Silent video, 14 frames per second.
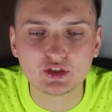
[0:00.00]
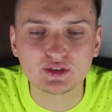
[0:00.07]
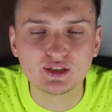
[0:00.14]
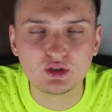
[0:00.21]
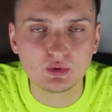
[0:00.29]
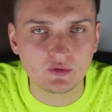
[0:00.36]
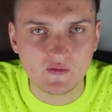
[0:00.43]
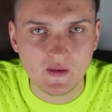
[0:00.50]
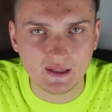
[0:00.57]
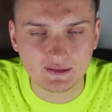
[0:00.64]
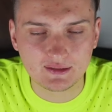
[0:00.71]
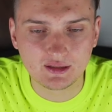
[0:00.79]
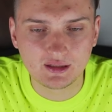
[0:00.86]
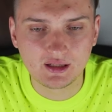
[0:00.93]
doing
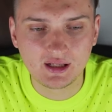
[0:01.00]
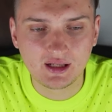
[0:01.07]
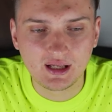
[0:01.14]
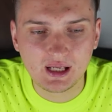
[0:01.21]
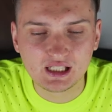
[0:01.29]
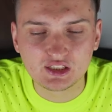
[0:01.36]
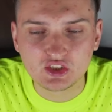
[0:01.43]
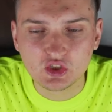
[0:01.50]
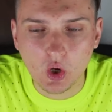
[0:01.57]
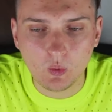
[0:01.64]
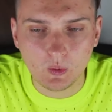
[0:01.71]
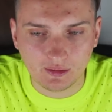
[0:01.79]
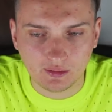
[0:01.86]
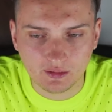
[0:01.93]
that. No
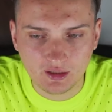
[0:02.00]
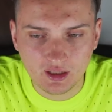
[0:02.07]
one.